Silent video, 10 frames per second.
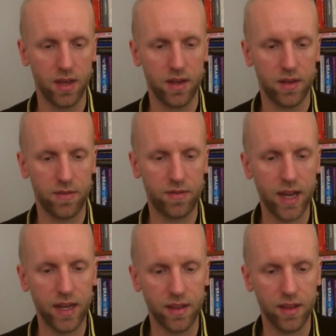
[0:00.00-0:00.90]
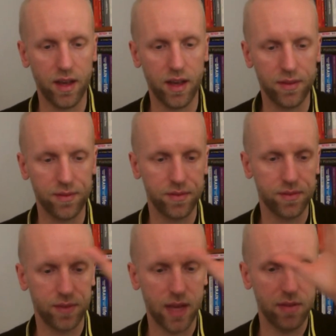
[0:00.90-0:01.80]
finding the
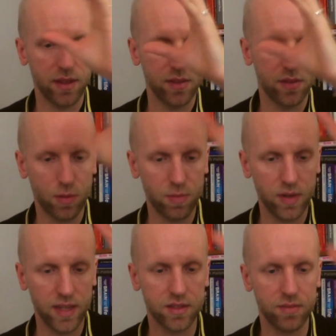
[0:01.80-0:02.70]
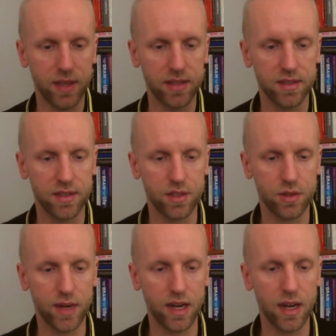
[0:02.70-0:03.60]
having the top list of businesses
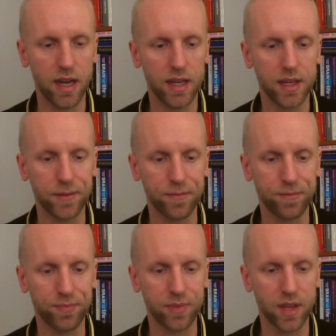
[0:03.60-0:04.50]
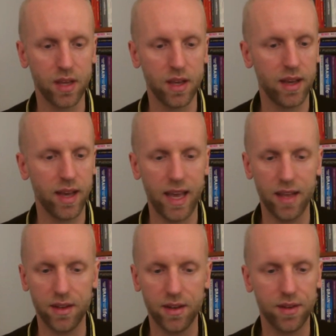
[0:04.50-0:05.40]
you really like,
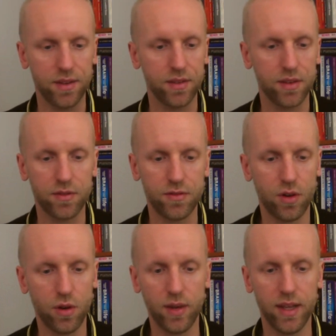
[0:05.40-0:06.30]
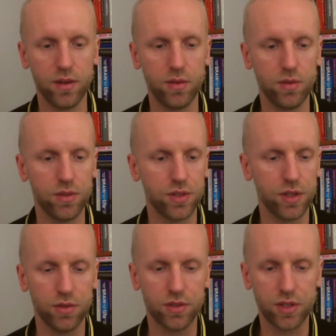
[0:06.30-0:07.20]
and following those,
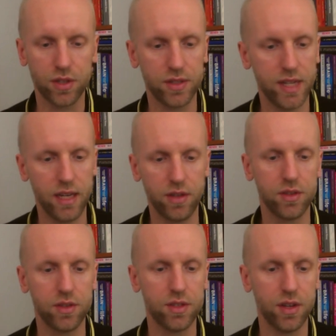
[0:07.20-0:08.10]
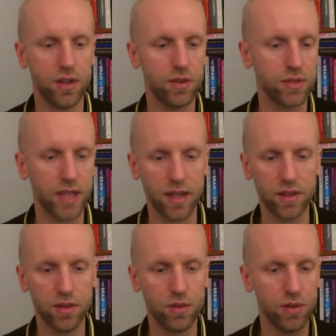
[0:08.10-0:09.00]
continuing to study those, getting
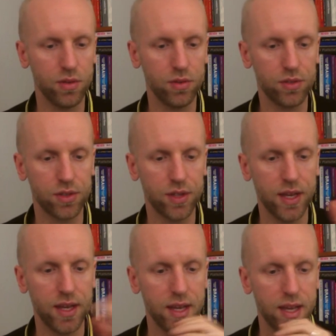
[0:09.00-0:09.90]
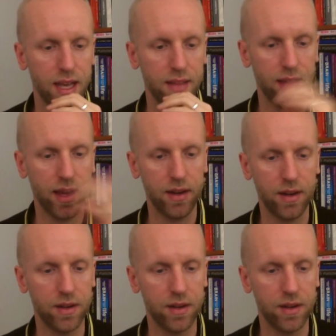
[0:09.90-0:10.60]
to know those, and then